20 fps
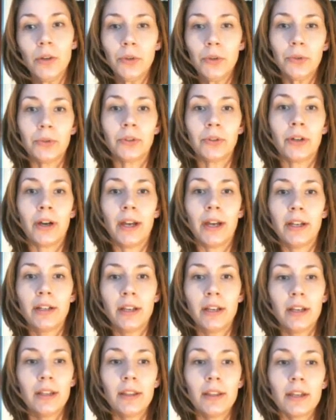Alright,
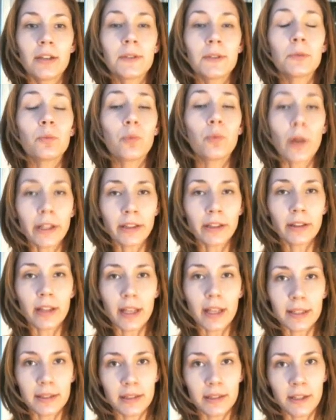there's one
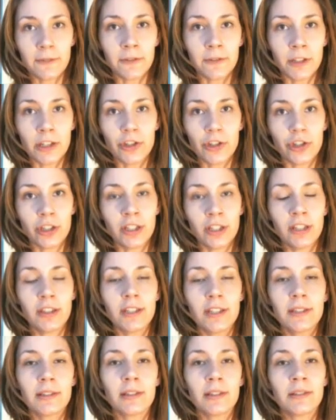last definition, and
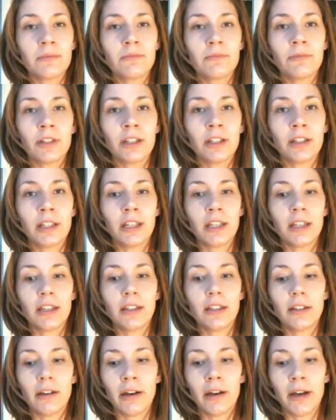this doesn't
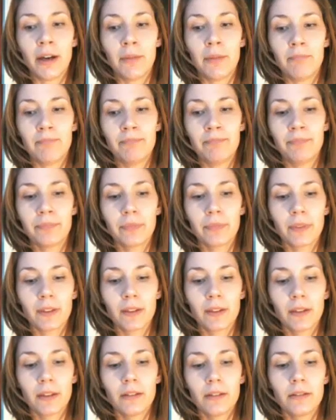really
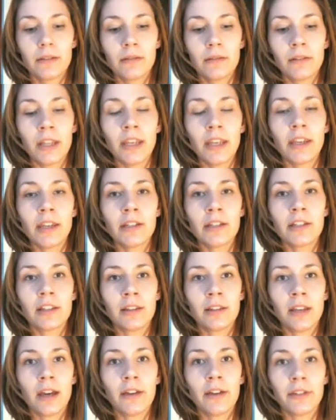link into
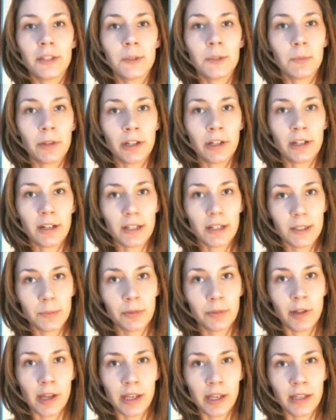the others, but it
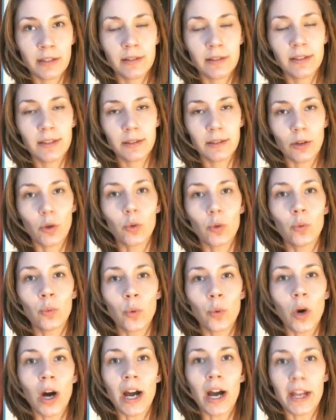explains
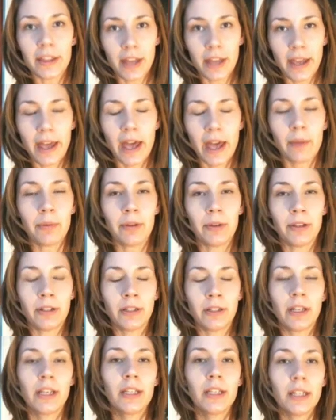why they happen,
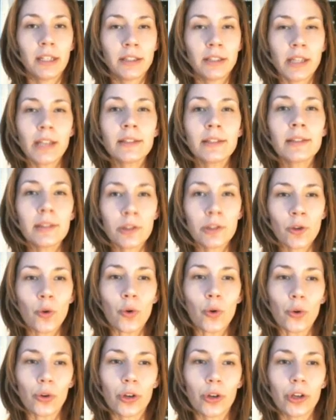and that's
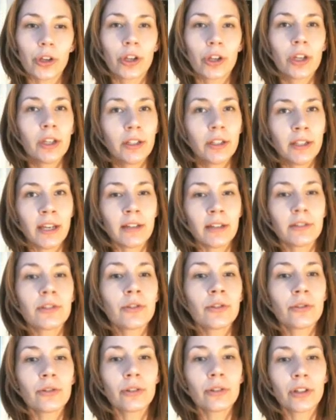torque. Now
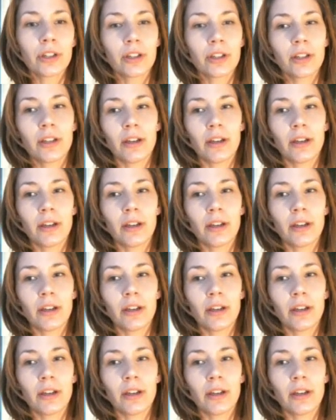torque